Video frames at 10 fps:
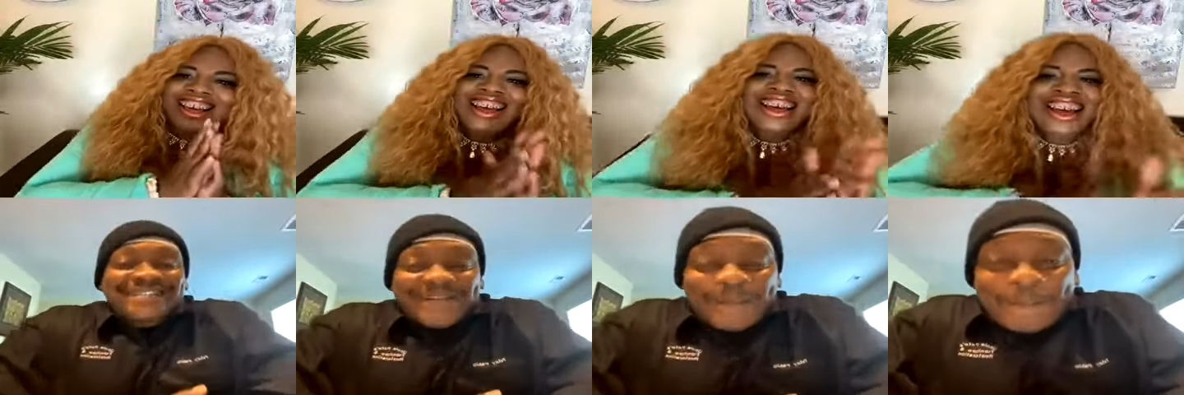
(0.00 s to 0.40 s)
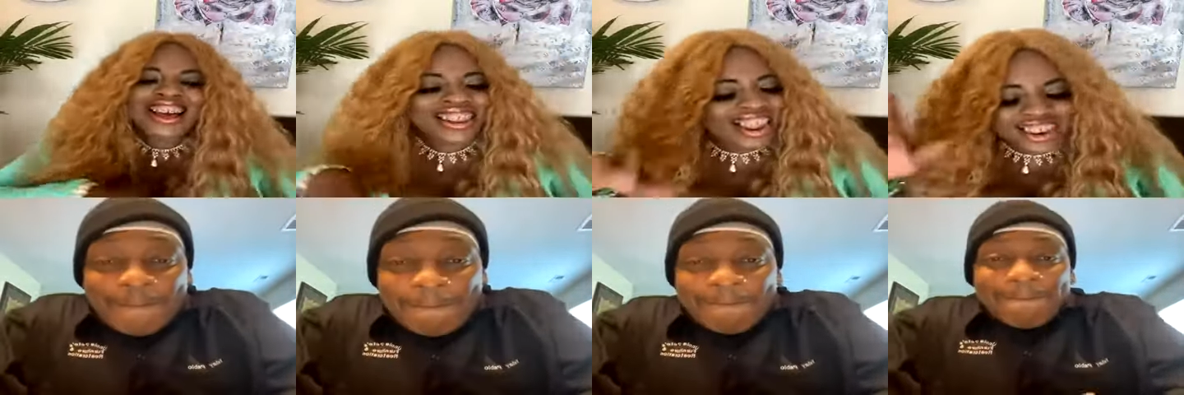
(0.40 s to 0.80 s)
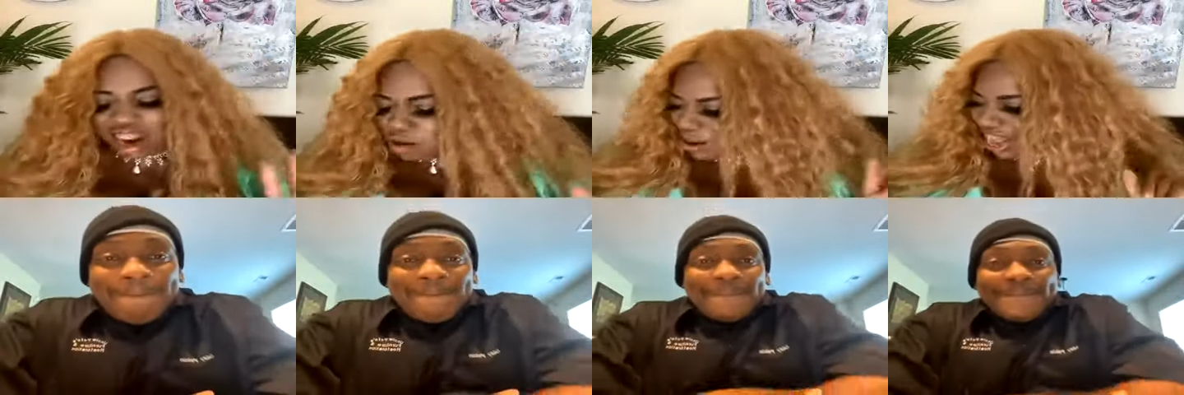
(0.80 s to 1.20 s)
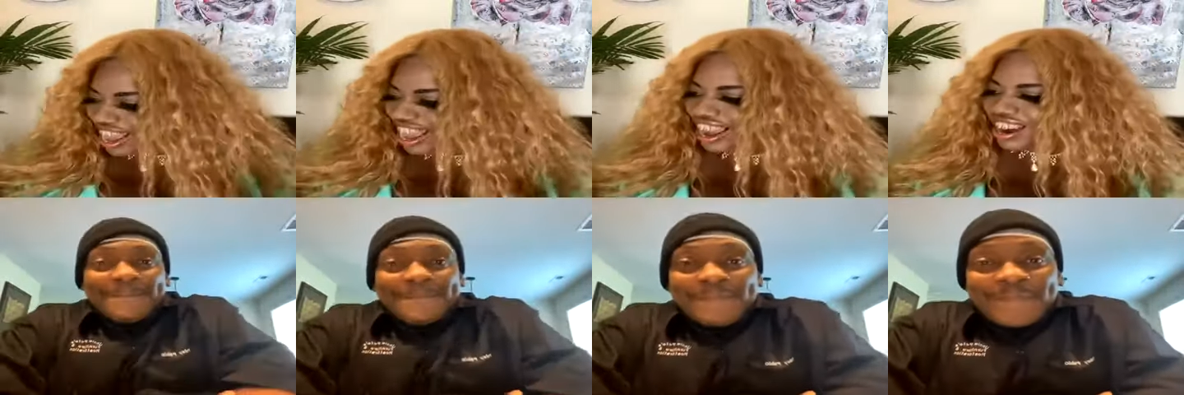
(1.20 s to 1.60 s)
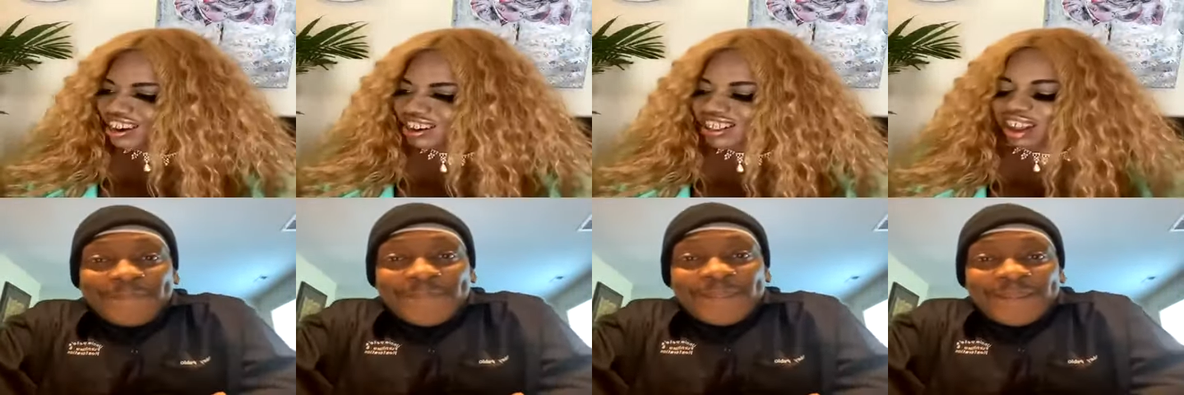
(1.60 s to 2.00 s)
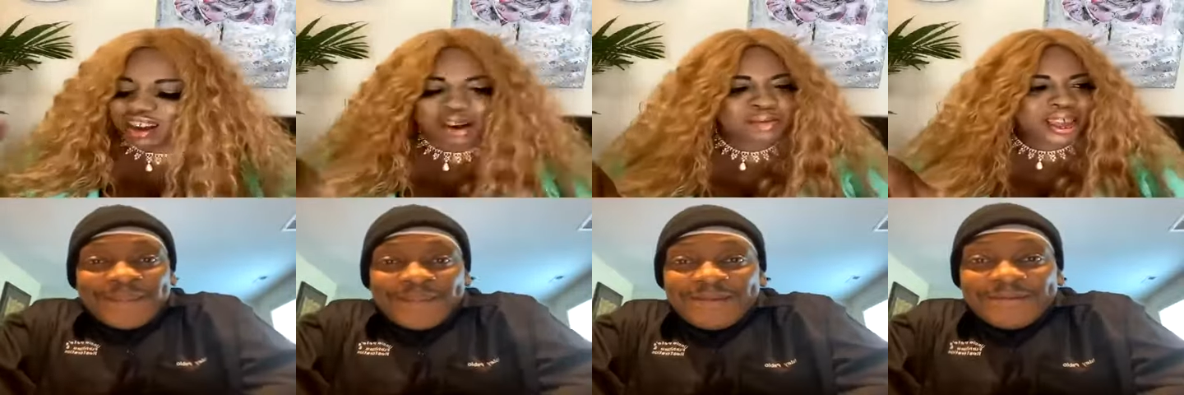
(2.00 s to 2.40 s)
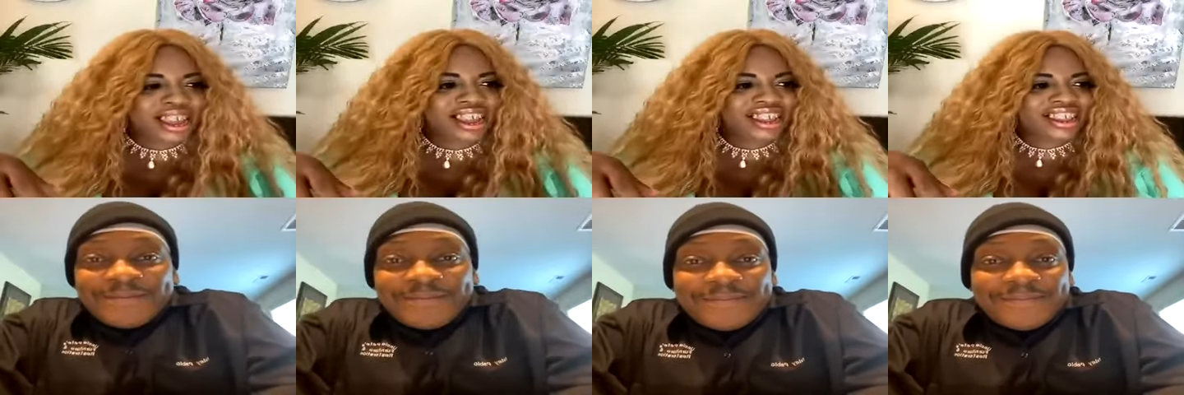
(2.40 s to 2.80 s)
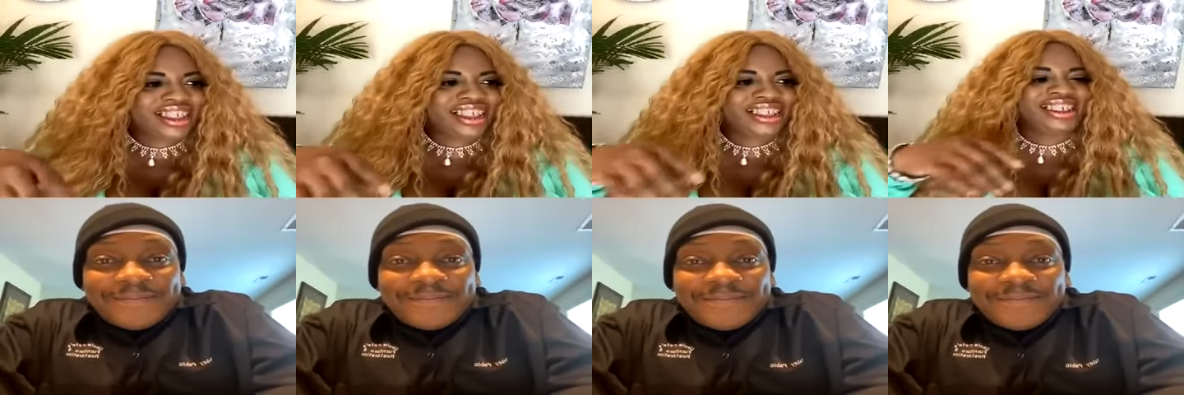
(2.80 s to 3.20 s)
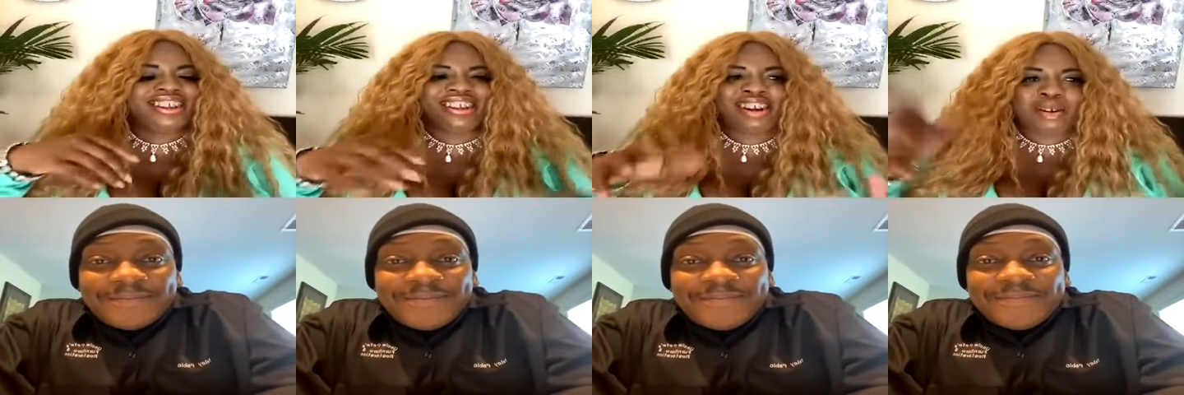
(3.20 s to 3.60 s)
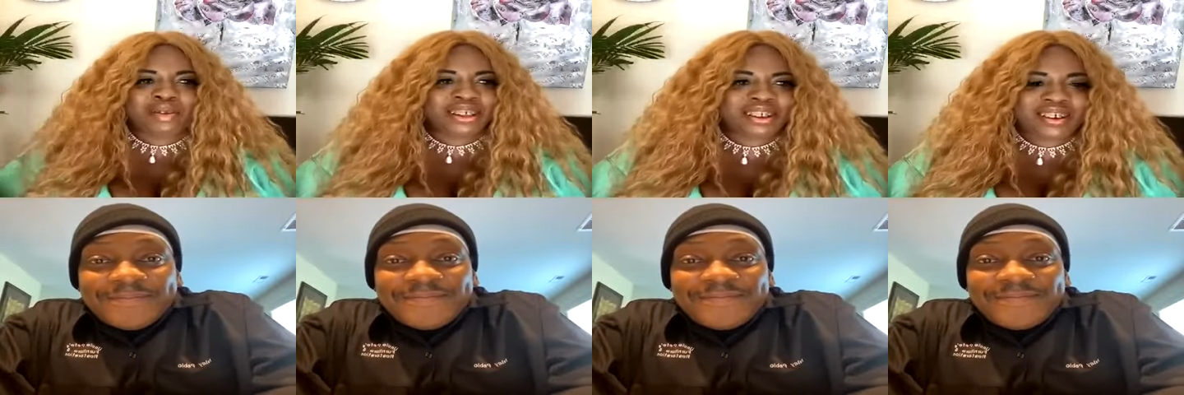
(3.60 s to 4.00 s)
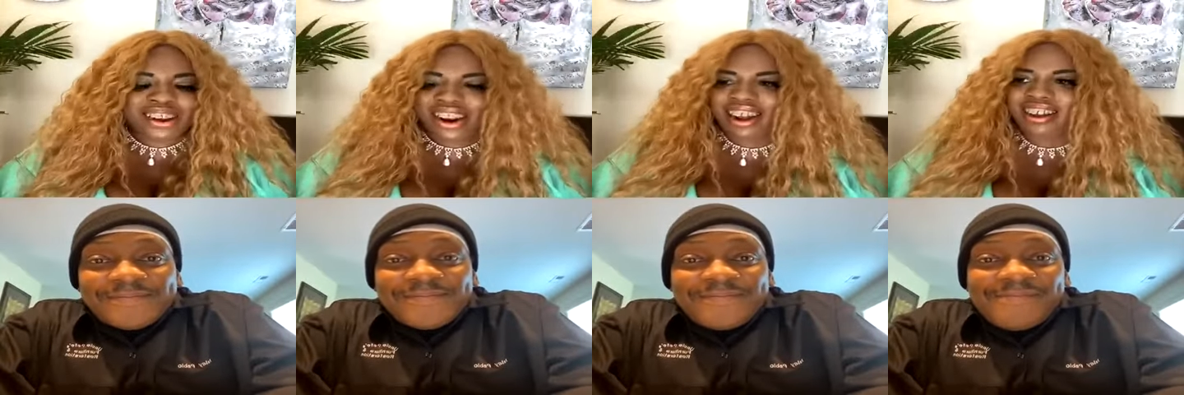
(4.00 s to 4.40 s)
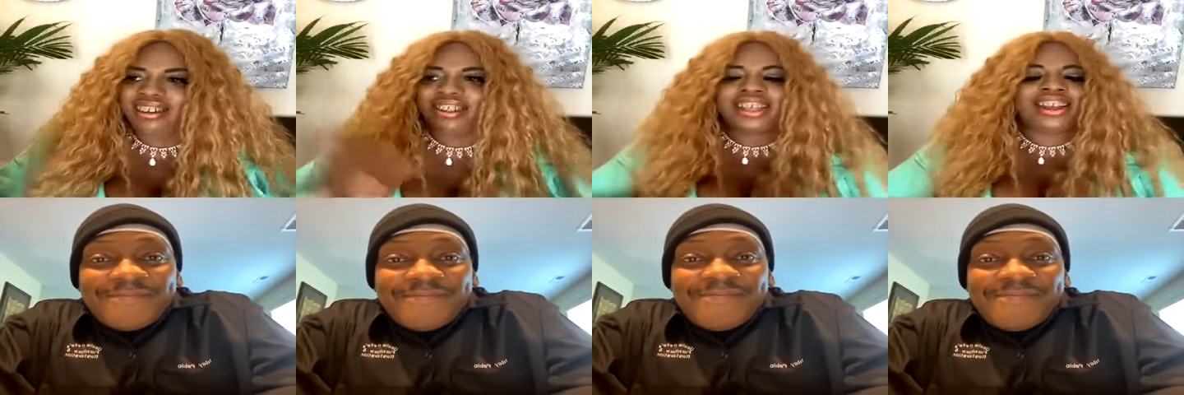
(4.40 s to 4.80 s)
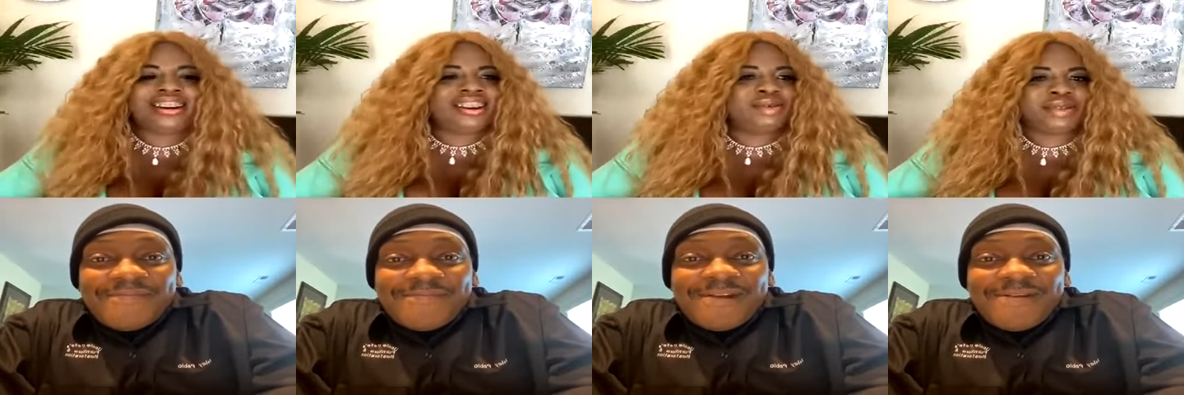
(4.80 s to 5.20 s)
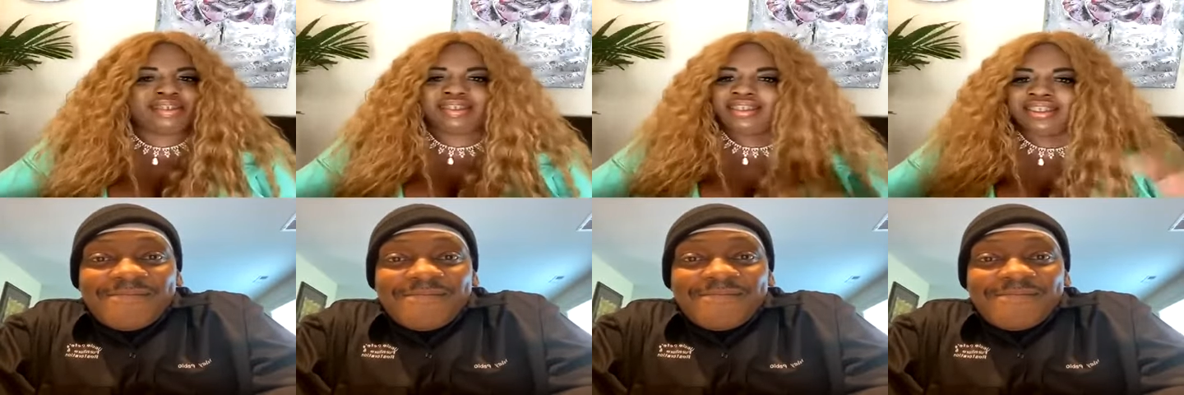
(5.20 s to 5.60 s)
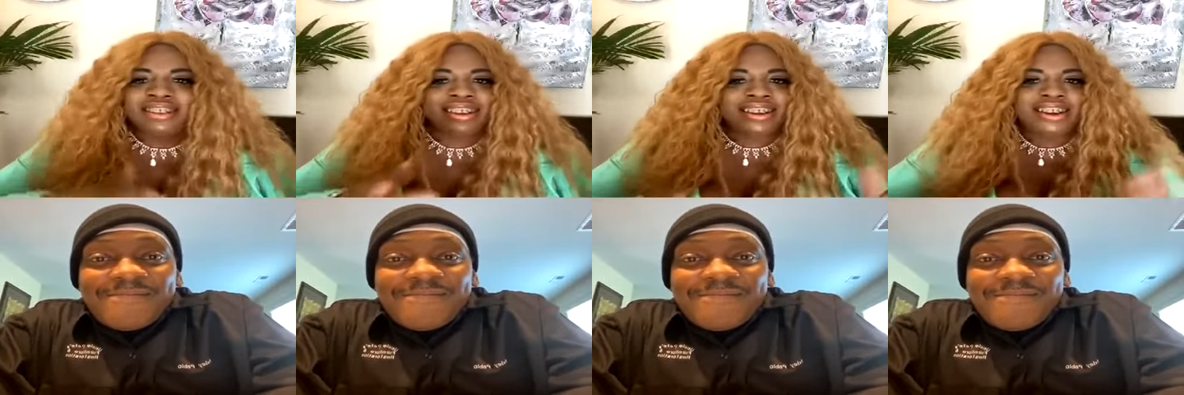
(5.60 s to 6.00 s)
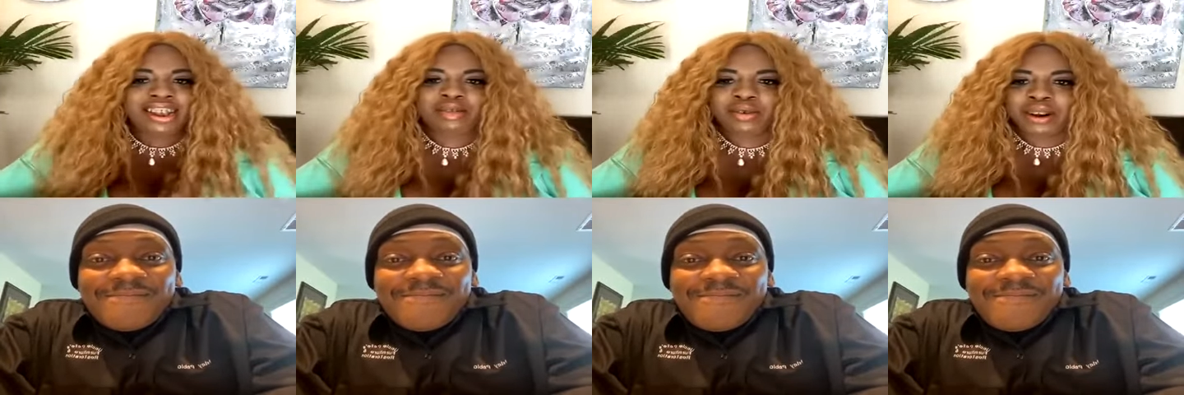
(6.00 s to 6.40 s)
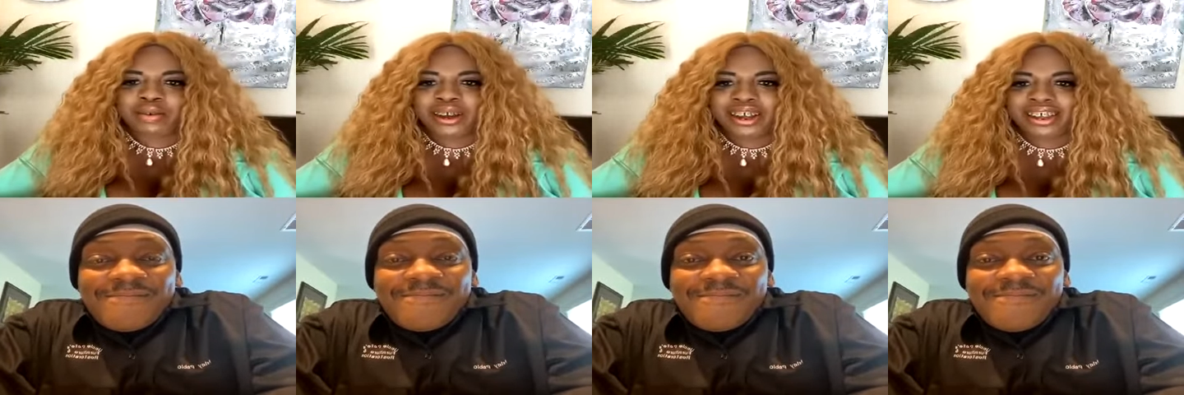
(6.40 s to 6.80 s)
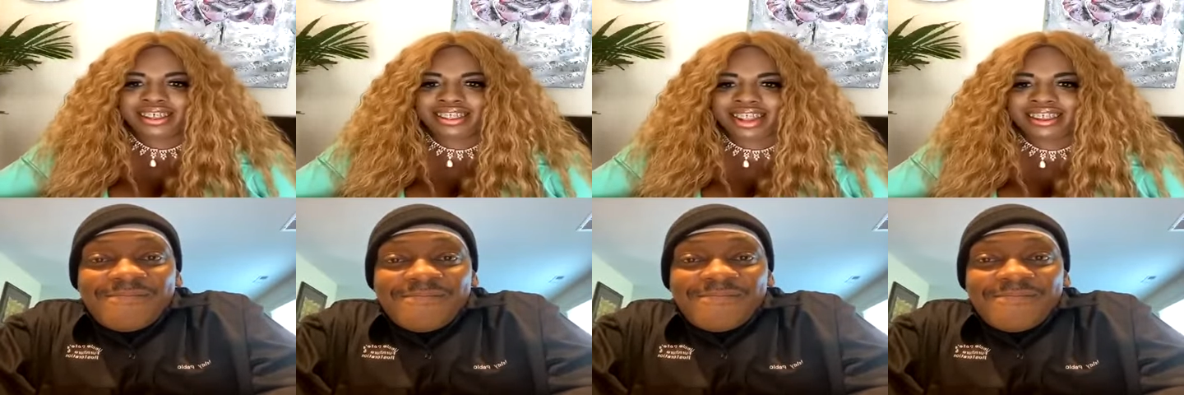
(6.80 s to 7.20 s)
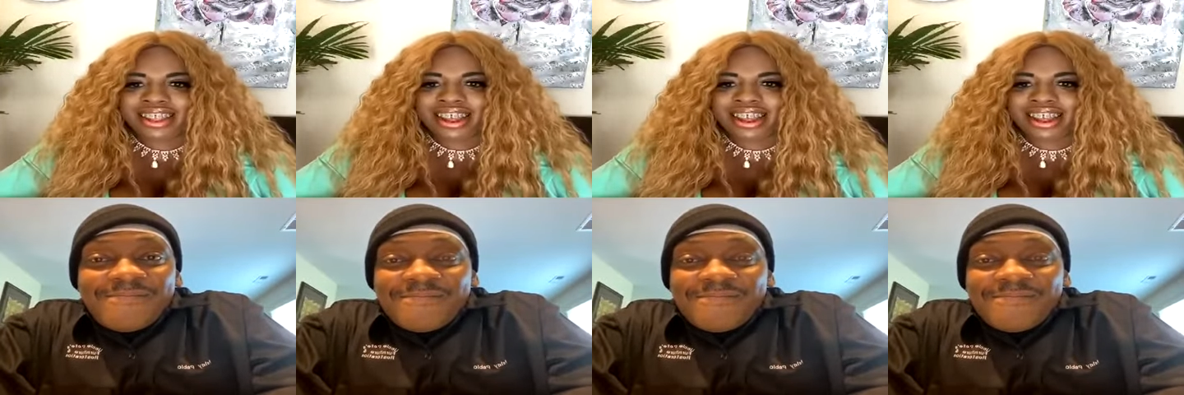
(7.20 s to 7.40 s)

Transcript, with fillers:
Speaker 1: I'm like, nobody here. So, I mean, you know, what's going on? And it was, that's what it was. They said